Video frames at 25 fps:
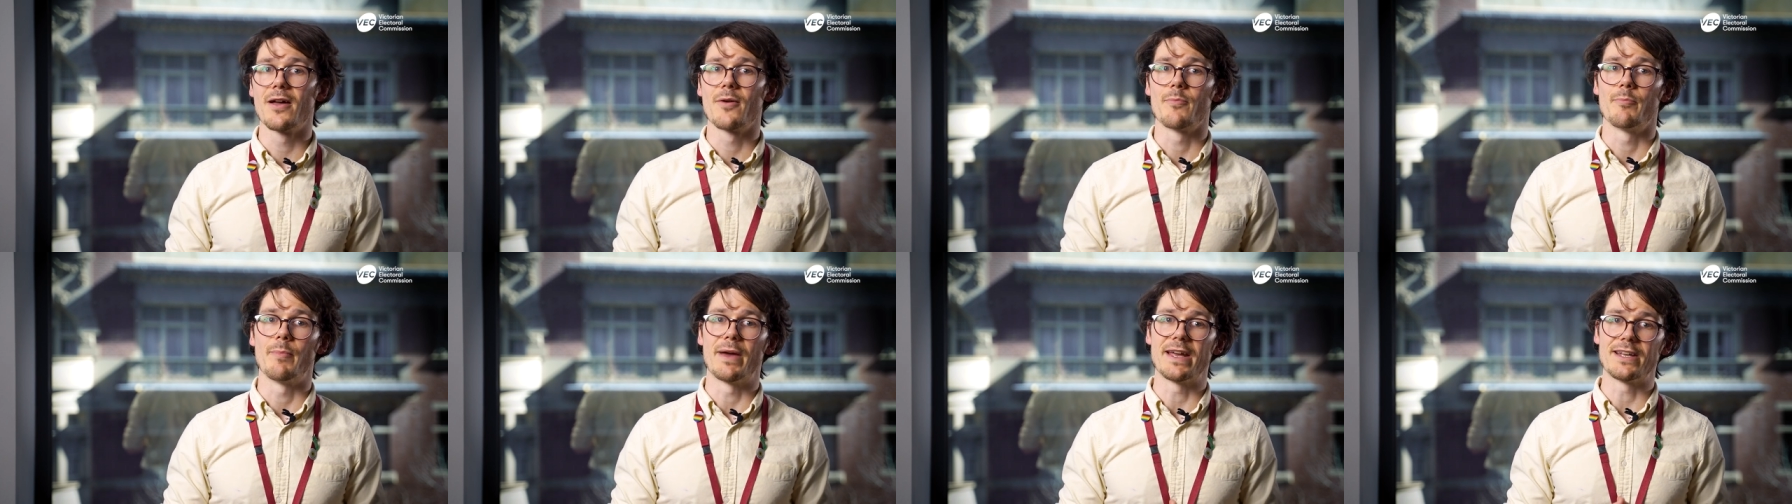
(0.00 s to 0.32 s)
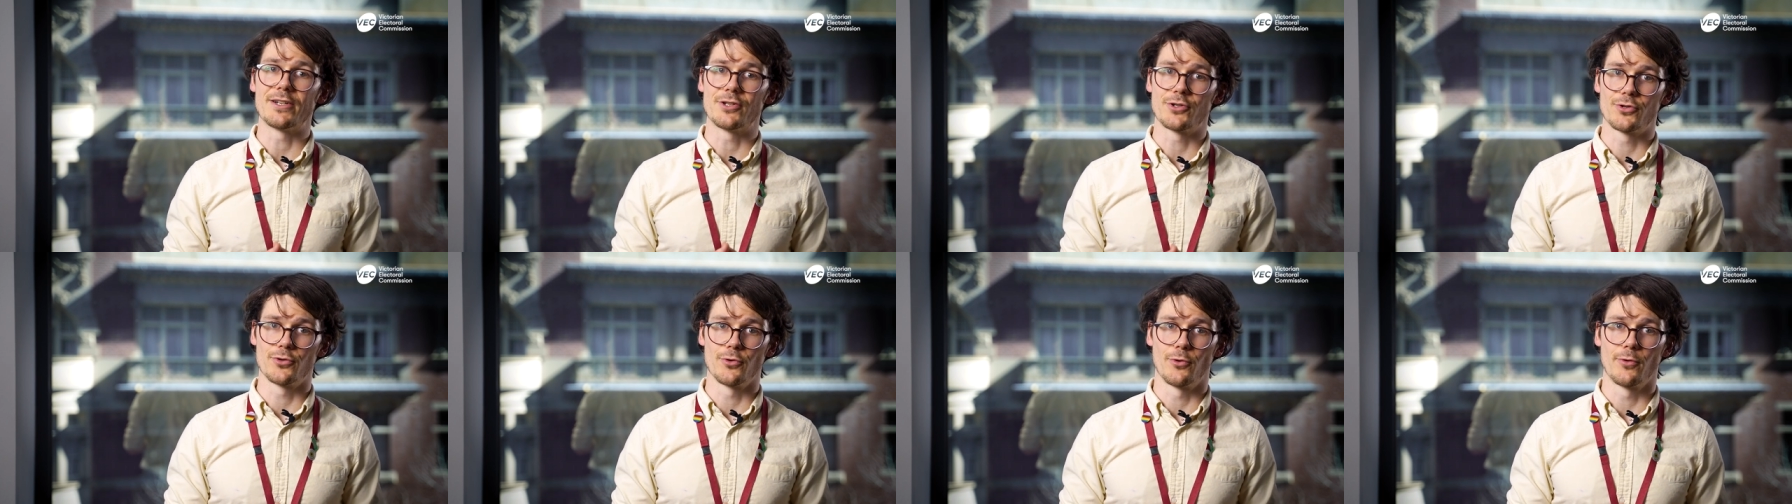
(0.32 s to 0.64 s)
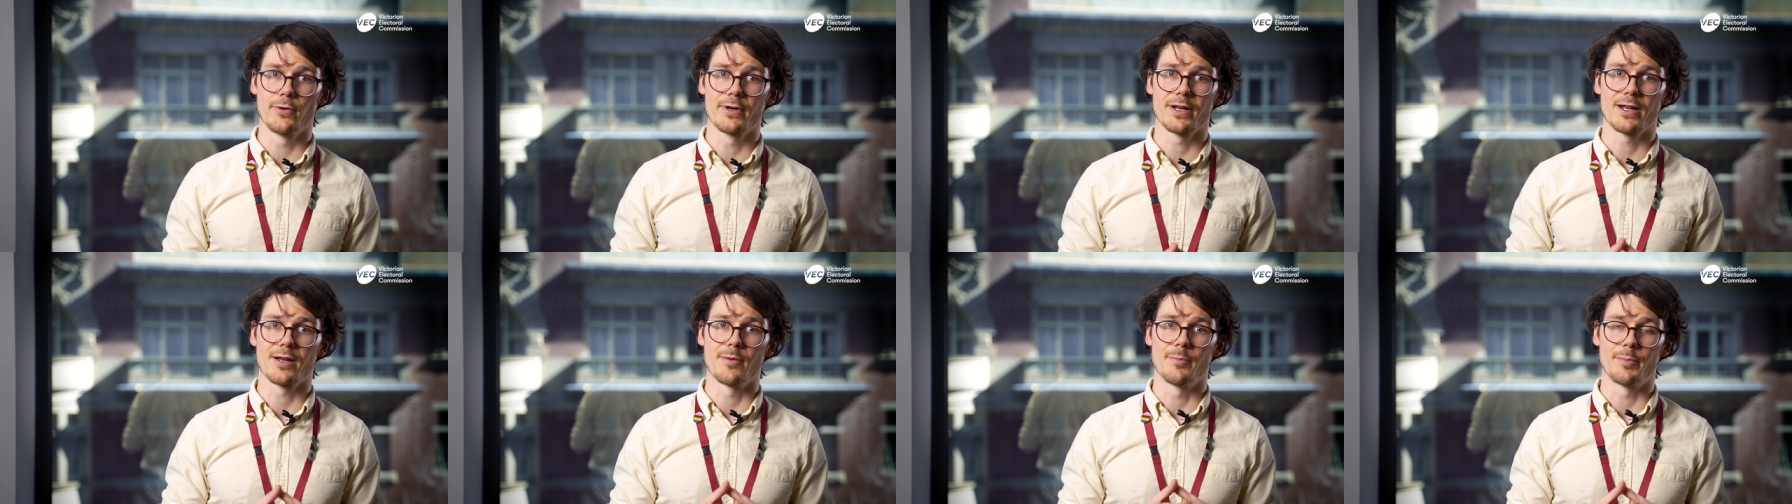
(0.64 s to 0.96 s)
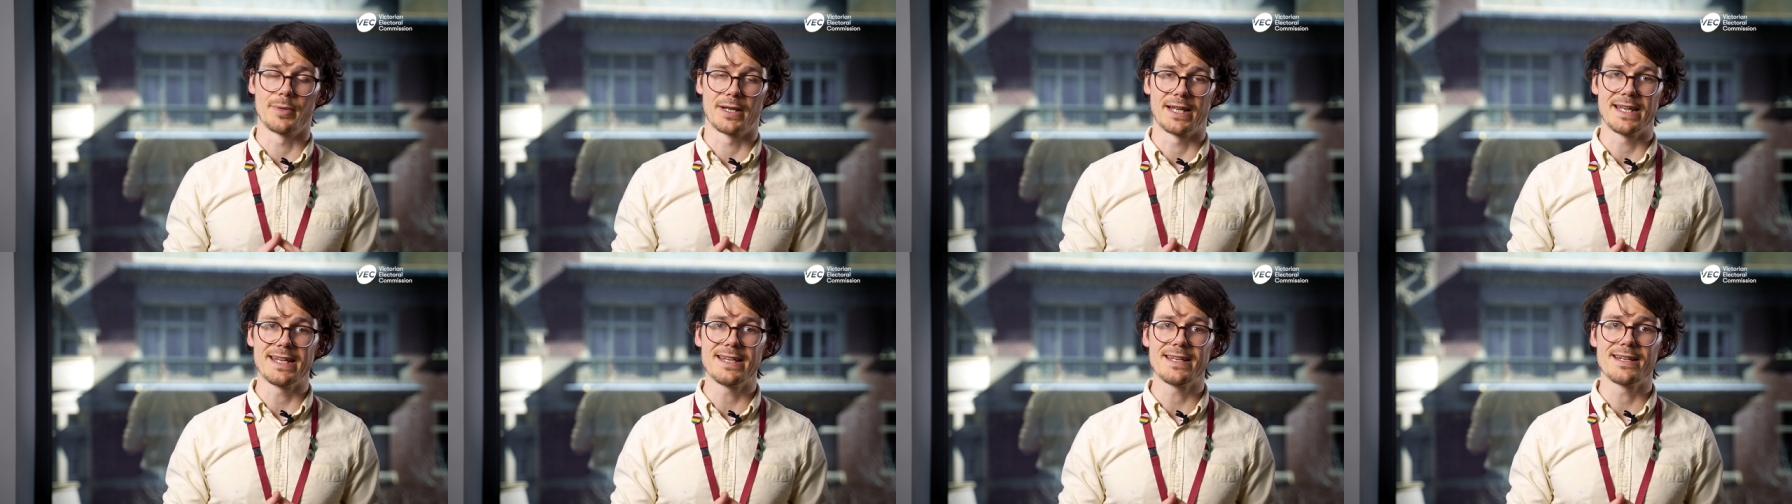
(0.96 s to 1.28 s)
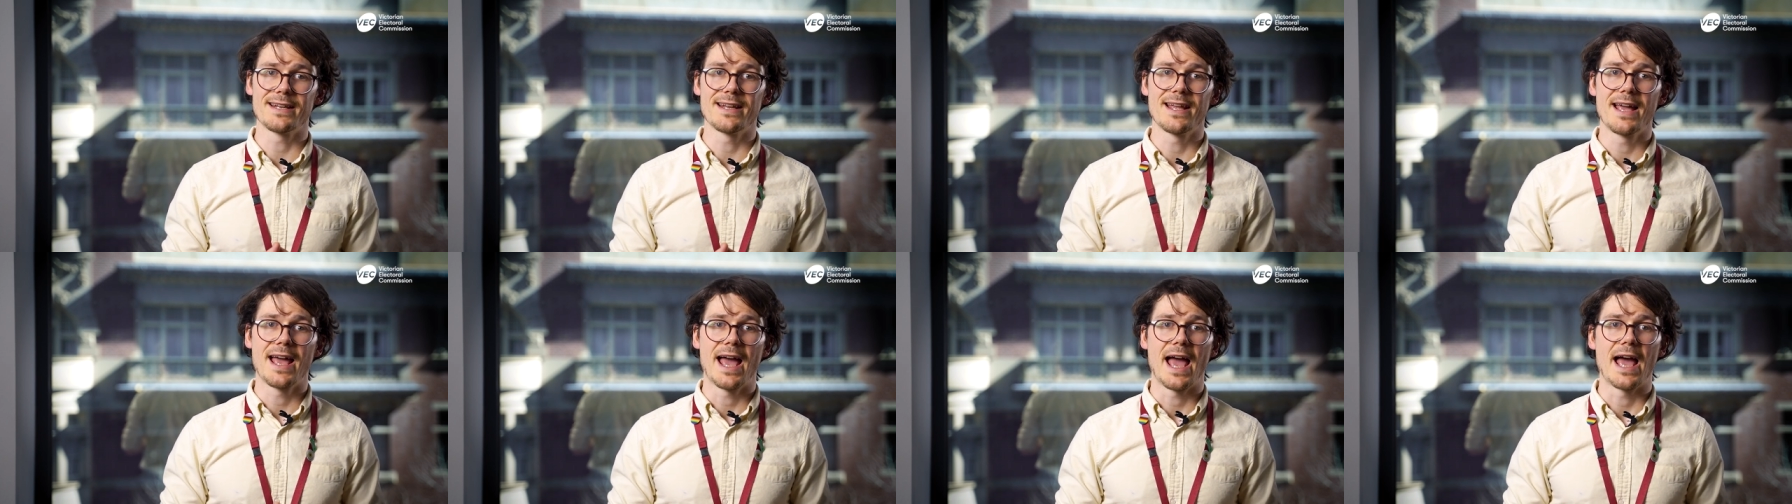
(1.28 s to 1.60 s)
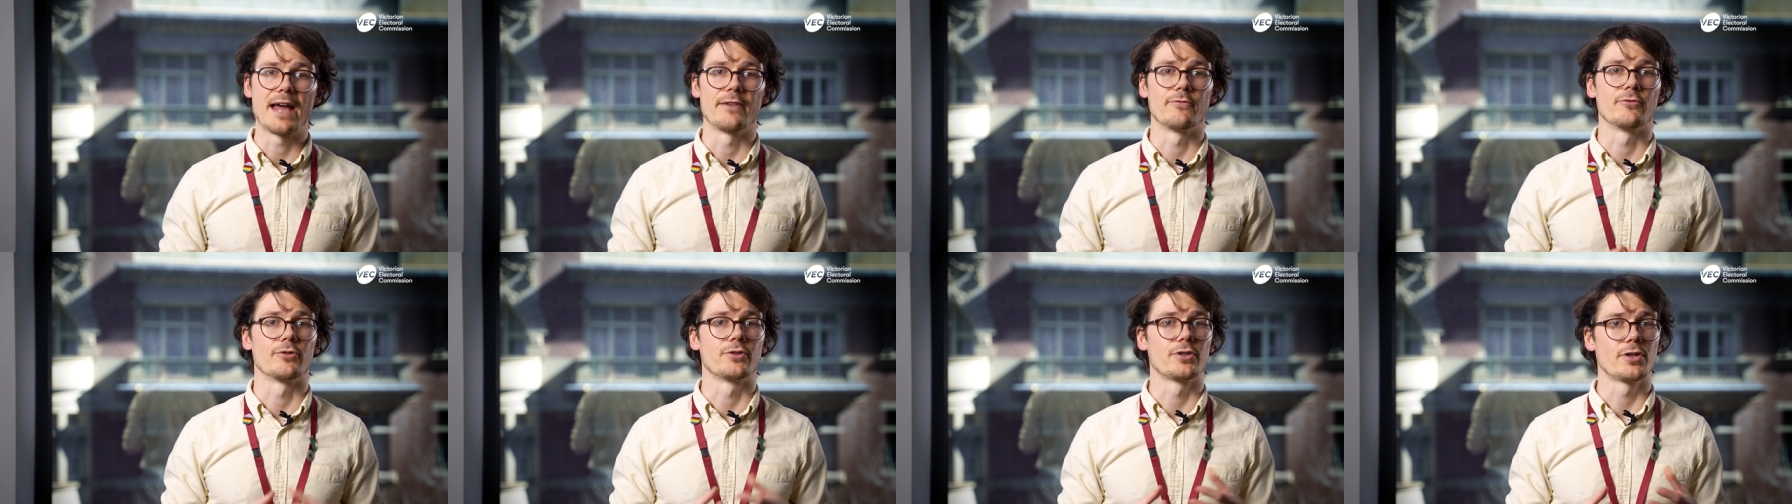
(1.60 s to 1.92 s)
Make sure to complete
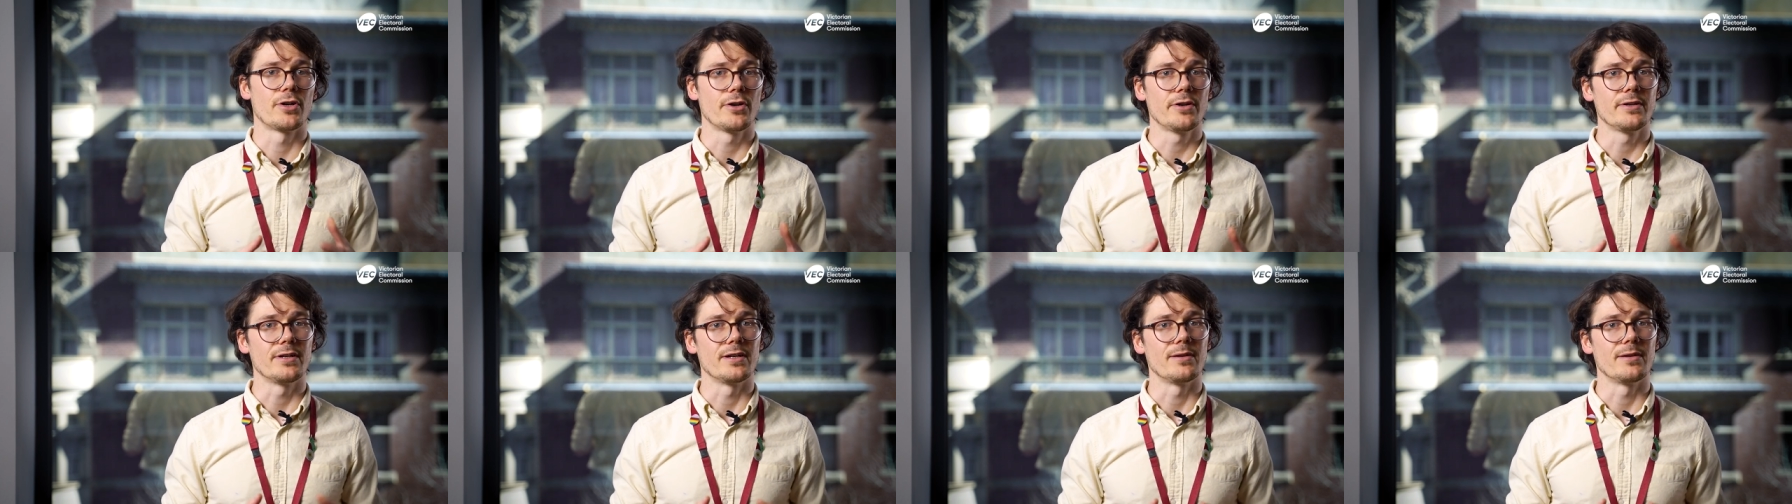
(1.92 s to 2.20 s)
and return